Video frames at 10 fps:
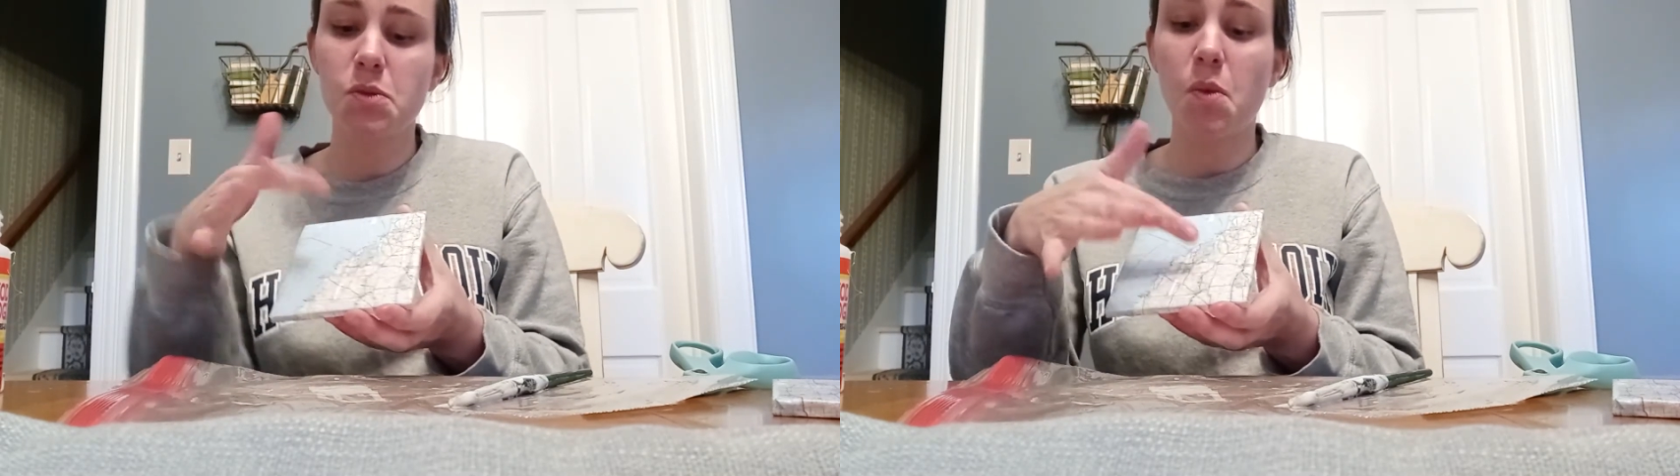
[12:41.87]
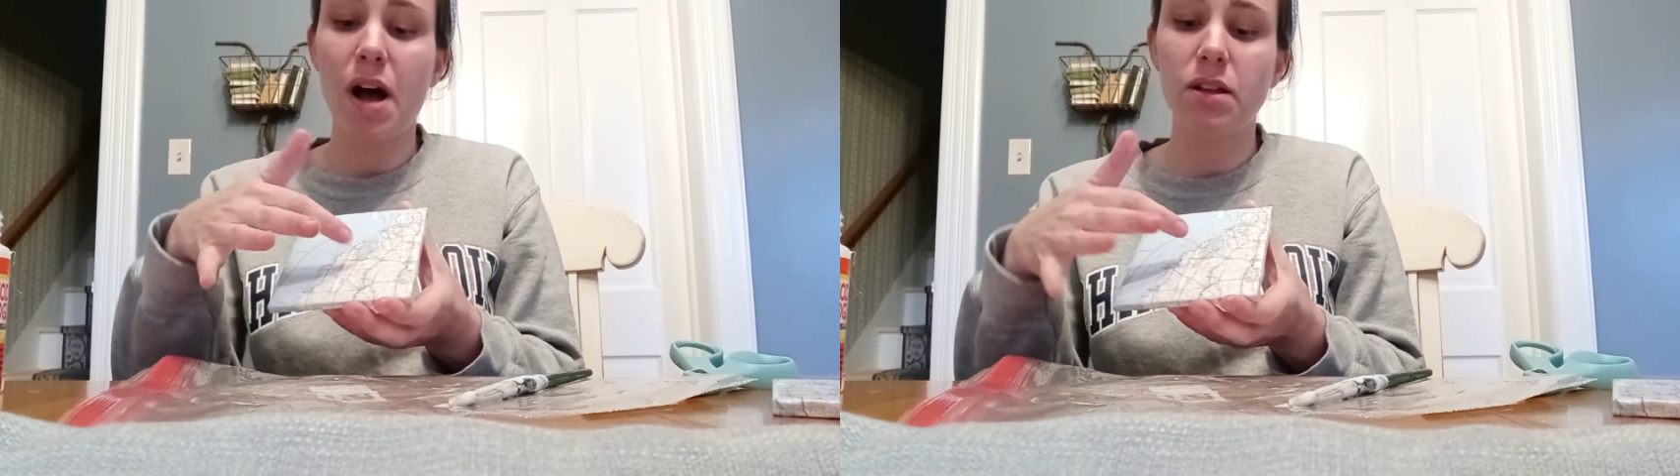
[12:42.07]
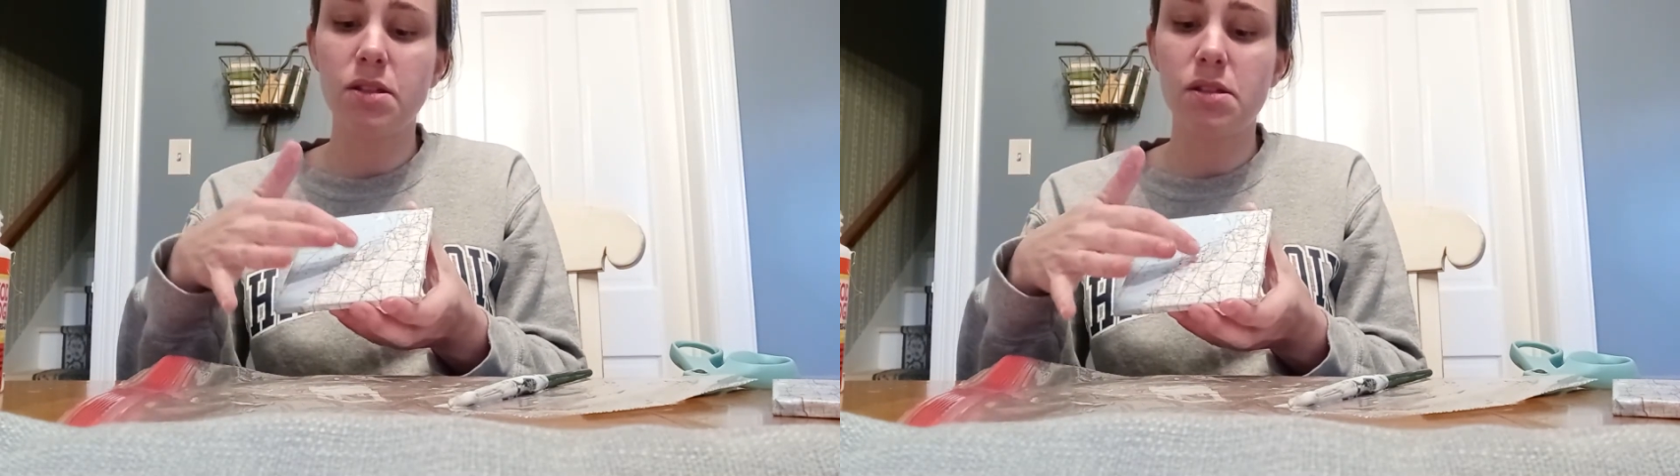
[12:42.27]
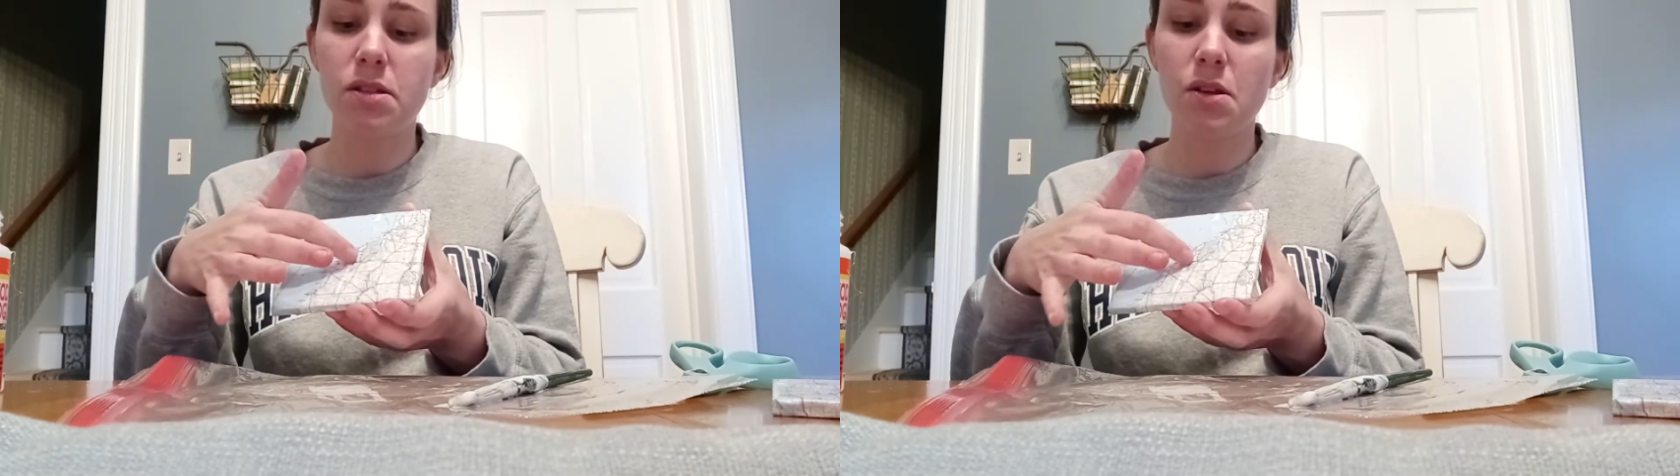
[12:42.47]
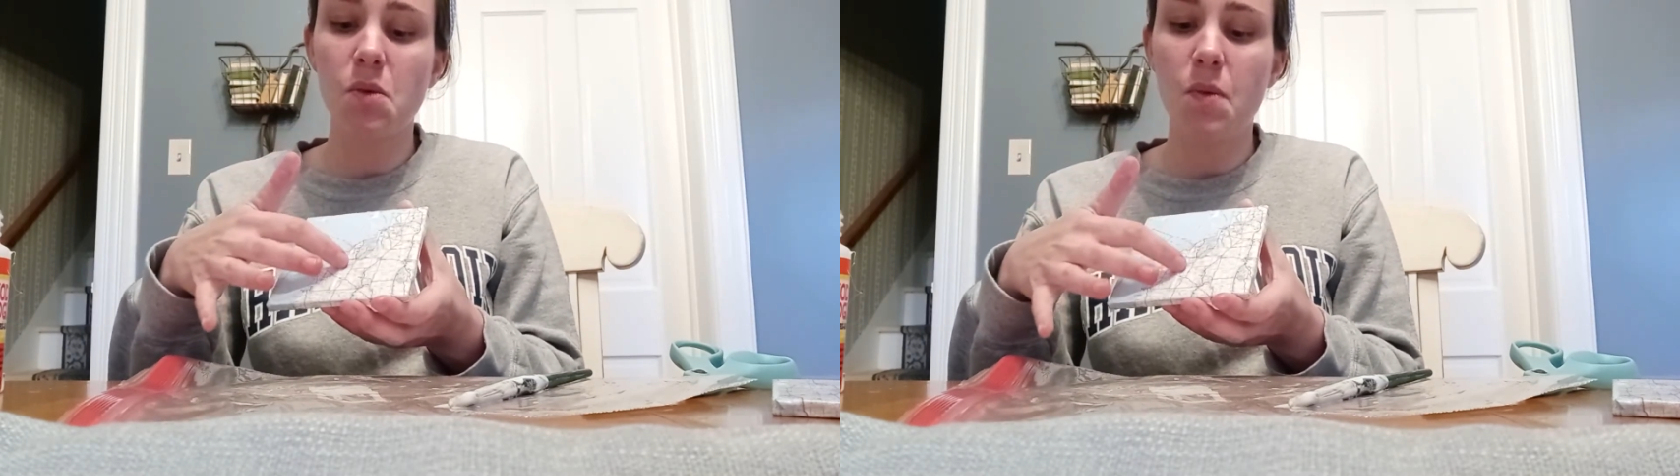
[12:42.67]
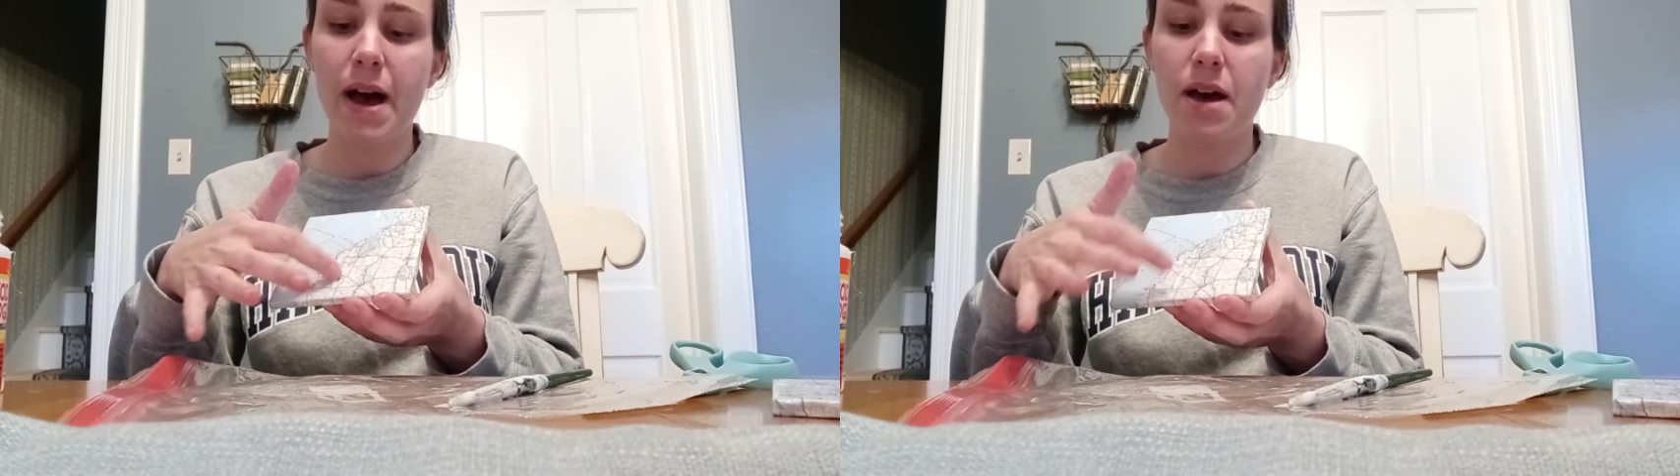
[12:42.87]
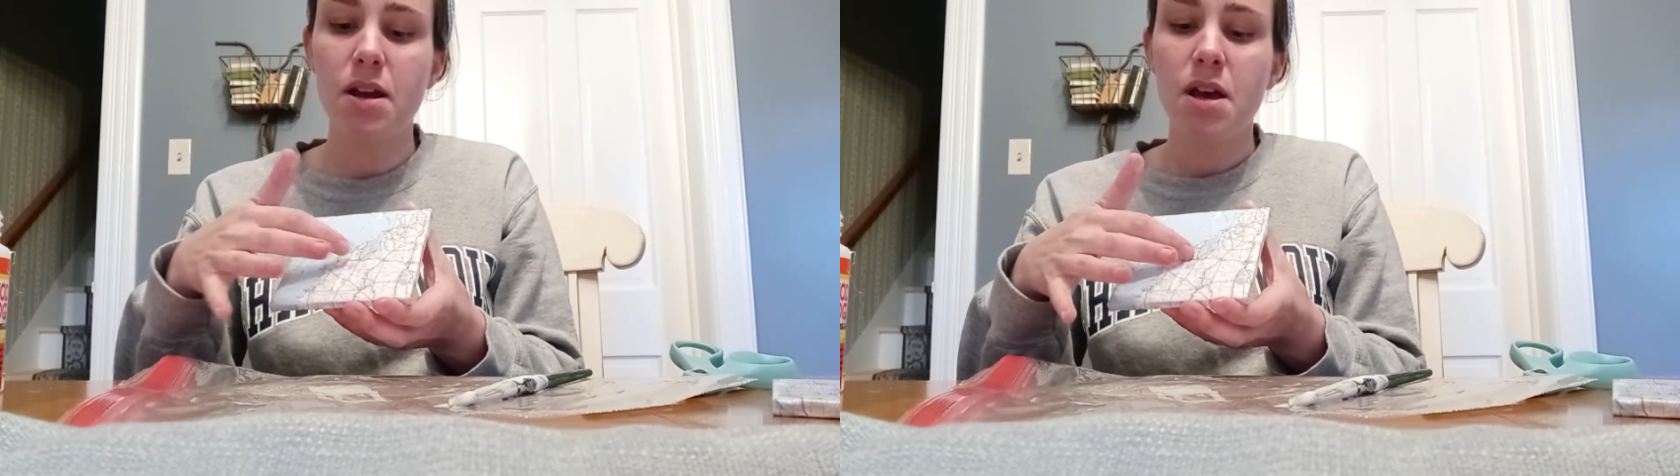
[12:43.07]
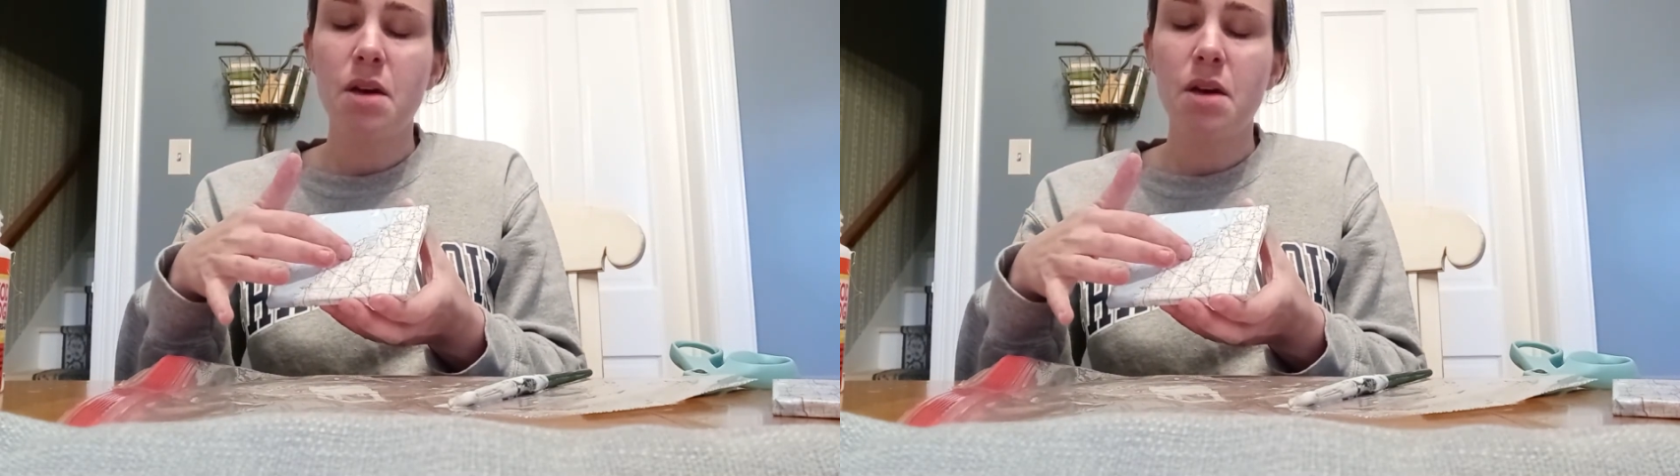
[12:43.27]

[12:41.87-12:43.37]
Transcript: while it's still wet